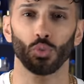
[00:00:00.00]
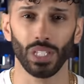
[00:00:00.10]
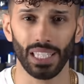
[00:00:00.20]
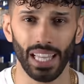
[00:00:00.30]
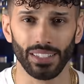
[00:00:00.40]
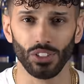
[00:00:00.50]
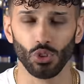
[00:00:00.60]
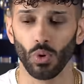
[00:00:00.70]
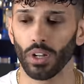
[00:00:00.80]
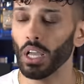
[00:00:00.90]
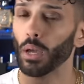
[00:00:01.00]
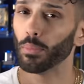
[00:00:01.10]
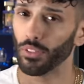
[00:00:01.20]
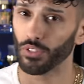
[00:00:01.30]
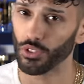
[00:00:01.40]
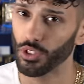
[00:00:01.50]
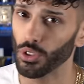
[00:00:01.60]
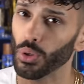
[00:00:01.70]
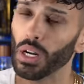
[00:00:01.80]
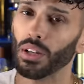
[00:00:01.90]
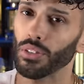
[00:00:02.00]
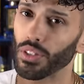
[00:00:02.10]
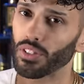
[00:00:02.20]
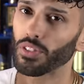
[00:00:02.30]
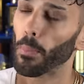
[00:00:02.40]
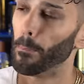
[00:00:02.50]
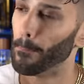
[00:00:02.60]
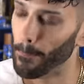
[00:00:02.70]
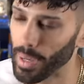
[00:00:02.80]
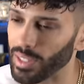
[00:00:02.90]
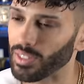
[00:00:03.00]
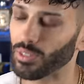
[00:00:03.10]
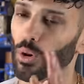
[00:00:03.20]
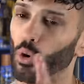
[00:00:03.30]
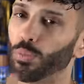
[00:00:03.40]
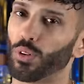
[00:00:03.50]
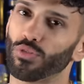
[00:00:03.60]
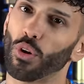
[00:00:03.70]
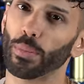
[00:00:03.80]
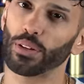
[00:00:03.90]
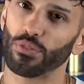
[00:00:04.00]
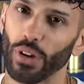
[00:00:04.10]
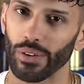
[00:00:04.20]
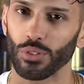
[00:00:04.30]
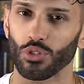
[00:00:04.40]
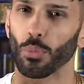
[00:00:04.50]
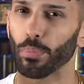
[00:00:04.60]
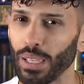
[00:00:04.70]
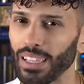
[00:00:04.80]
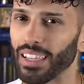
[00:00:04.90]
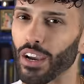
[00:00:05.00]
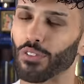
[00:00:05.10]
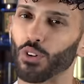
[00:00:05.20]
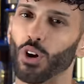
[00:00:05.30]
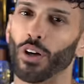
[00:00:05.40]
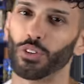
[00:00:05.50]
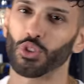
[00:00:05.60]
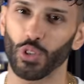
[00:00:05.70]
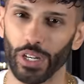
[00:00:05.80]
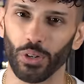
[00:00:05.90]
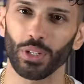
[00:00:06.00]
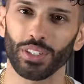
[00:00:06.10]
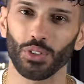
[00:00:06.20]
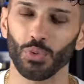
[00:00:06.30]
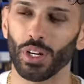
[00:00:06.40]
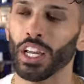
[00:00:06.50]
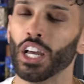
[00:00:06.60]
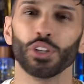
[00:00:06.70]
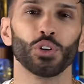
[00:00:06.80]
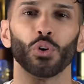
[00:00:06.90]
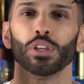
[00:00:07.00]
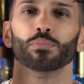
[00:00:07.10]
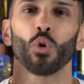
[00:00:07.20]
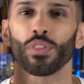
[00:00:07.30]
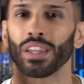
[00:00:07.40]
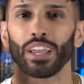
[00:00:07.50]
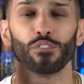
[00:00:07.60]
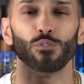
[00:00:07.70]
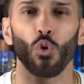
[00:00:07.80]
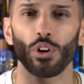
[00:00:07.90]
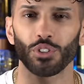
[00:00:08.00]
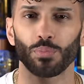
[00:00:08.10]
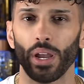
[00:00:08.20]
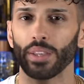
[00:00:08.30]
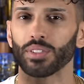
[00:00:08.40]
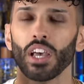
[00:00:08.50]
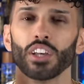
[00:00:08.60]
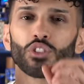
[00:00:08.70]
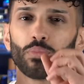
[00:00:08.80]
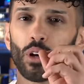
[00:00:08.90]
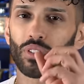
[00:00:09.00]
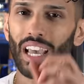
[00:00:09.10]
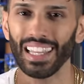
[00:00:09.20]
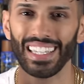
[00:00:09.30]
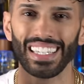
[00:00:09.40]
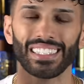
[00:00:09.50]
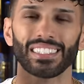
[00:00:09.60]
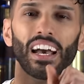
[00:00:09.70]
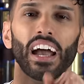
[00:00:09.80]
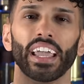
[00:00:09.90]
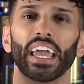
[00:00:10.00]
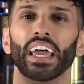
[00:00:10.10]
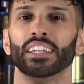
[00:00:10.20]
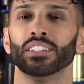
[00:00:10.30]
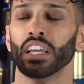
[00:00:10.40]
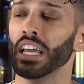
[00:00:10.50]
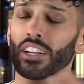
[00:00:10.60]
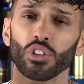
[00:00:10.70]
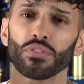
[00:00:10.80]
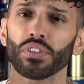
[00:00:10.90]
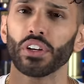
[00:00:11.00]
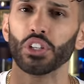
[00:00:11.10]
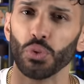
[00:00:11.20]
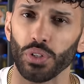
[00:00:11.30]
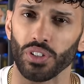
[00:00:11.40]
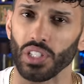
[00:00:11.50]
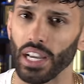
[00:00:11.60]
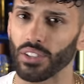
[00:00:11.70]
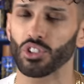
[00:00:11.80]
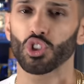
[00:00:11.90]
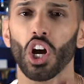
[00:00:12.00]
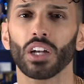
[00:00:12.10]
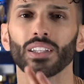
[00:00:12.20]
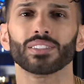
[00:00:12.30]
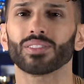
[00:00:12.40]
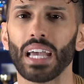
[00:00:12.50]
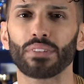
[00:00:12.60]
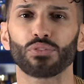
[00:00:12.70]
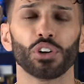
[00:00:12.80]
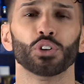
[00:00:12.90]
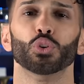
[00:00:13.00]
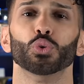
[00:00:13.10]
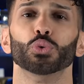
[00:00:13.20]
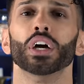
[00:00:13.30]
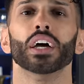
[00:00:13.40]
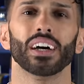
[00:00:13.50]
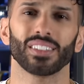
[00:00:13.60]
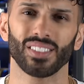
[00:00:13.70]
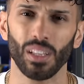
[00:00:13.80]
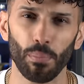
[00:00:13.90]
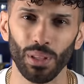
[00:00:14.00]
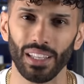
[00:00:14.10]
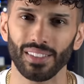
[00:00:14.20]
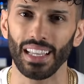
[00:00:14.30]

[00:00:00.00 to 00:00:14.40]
to really like this one. But if you do, this is a beast mode performing fragrance. So be careful on the trigger with this one. You don't need more than like 4 sprays. Smells elegant, high end, and actually very unisex. Chocolate, saffron, oud. As simple as